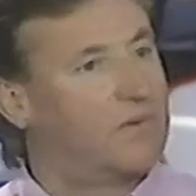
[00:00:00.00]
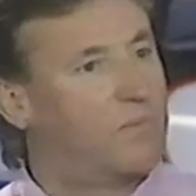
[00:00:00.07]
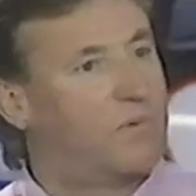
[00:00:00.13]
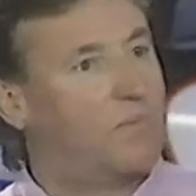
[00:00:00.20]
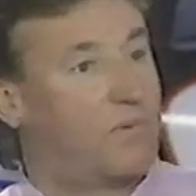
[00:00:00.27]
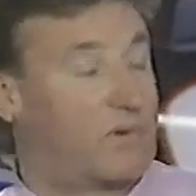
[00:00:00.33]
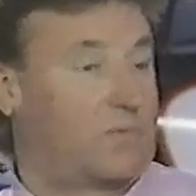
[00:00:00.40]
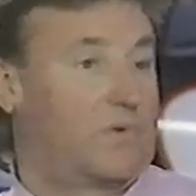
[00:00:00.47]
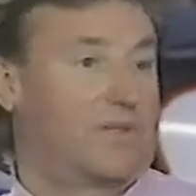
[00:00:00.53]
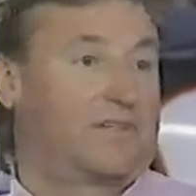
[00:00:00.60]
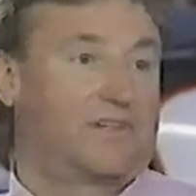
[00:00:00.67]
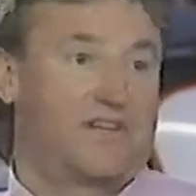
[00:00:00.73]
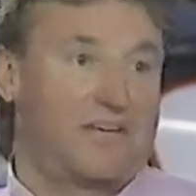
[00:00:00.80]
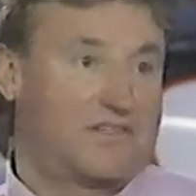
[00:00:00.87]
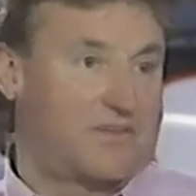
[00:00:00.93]
We want to win the
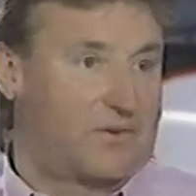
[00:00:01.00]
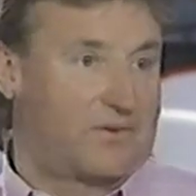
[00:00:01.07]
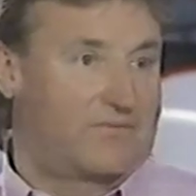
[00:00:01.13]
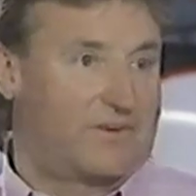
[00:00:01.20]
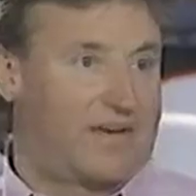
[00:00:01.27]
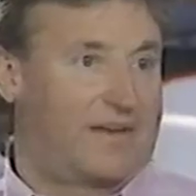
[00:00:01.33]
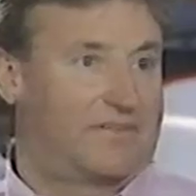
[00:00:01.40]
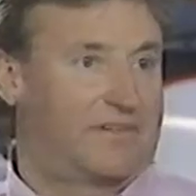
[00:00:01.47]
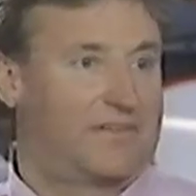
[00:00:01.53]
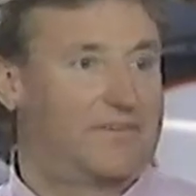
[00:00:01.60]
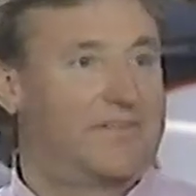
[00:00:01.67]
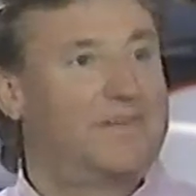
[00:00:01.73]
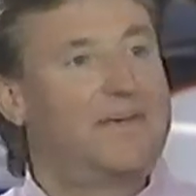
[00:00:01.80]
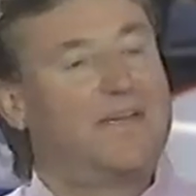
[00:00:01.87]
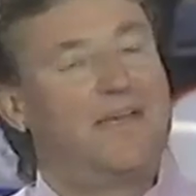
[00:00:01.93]
Daytona 500.